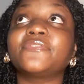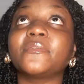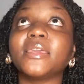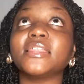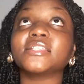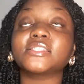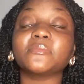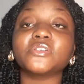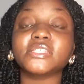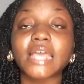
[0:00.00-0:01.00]
for me, that's the
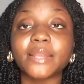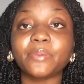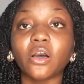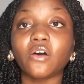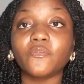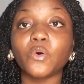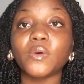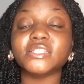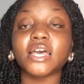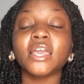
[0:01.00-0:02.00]
most sad part of
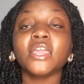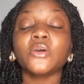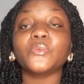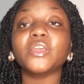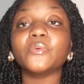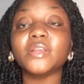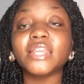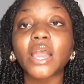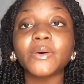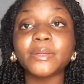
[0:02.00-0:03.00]
all is that we are, we're
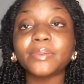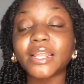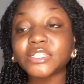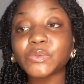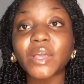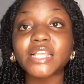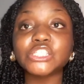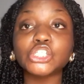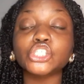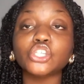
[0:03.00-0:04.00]
now in a place where it's
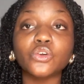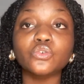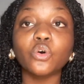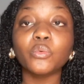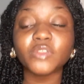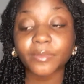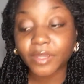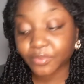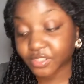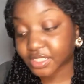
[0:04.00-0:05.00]
just so normal that
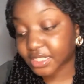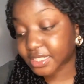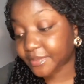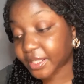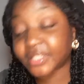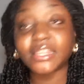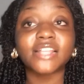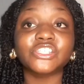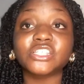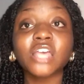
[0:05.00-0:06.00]
people just accept like
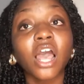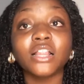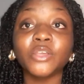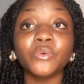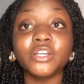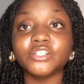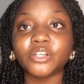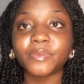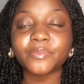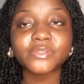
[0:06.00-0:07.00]
that's just Hollywood. You
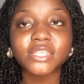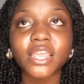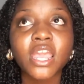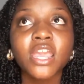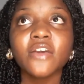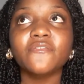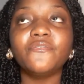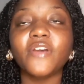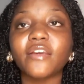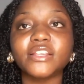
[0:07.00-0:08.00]
know, people say
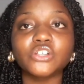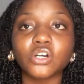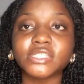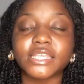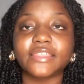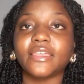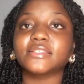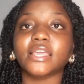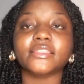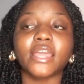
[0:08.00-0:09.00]
very toxic
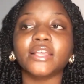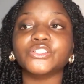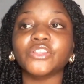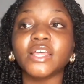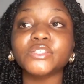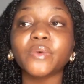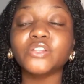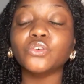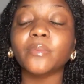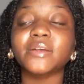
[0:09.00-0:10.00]
things like that. And so that's why I
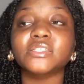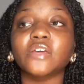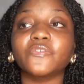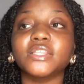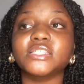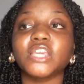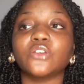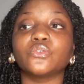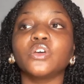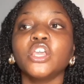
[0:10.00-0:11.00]
talk about stuff on this
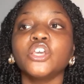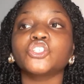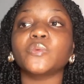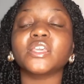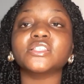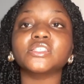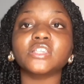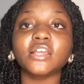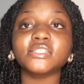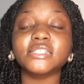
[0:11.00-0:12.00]
channel. So we can
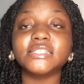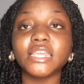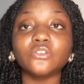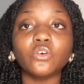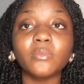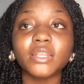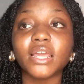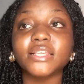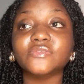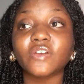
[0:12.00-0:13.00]
start to
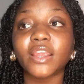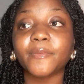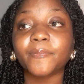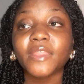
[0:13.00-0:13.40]
denormalize, right?